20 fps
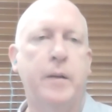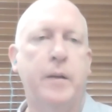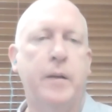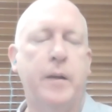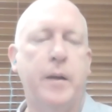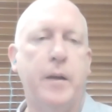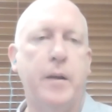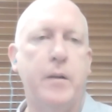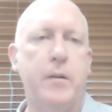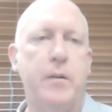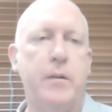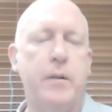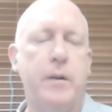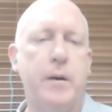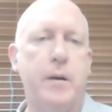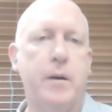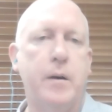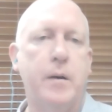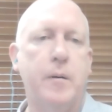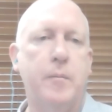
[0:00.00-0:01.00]
and
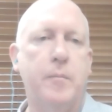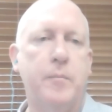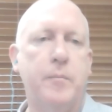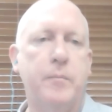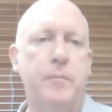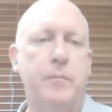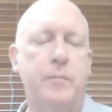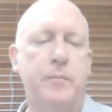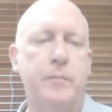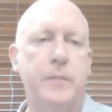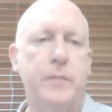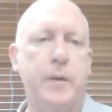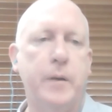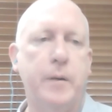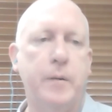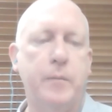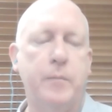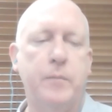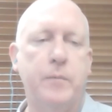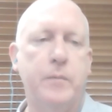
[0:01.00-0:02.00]
um, yeah,
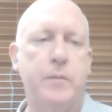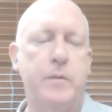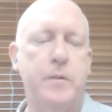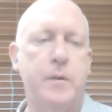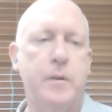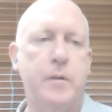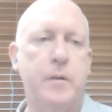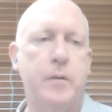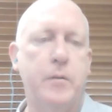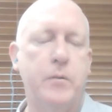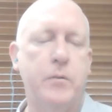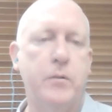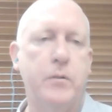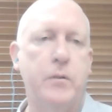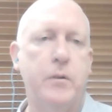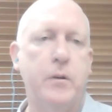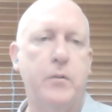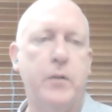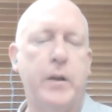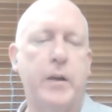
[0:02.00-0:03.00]
you don't
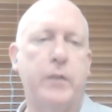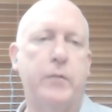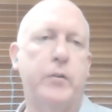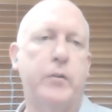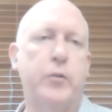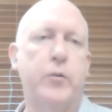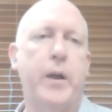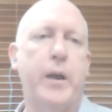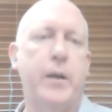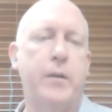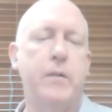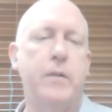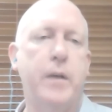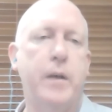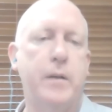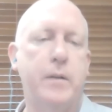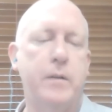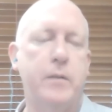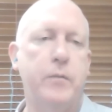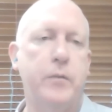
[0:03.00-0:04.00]
don't take for granted
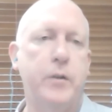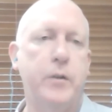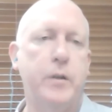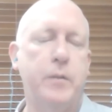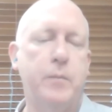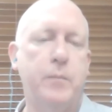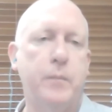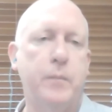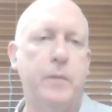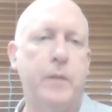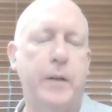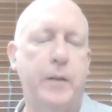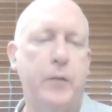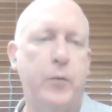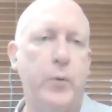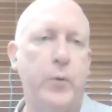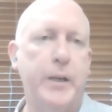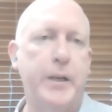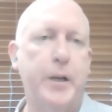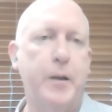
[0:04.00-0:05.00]
that if you let the
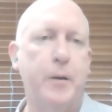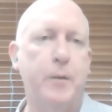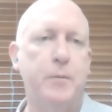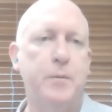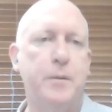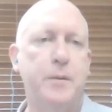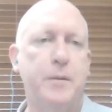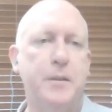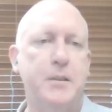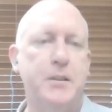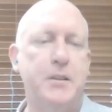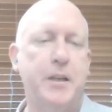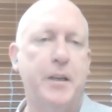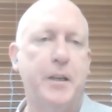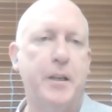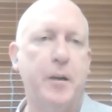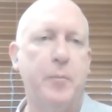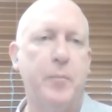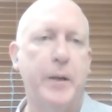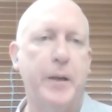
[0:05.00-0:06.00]
rig go, it's going to
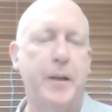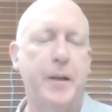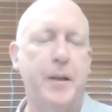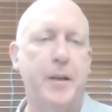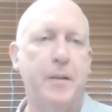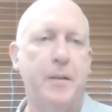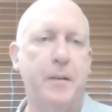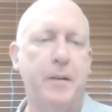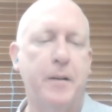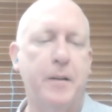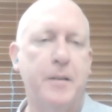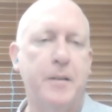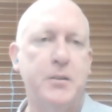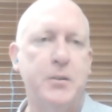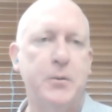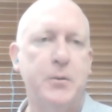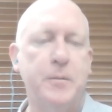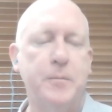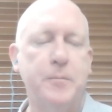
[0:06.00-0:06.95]
come back in. Uh, so.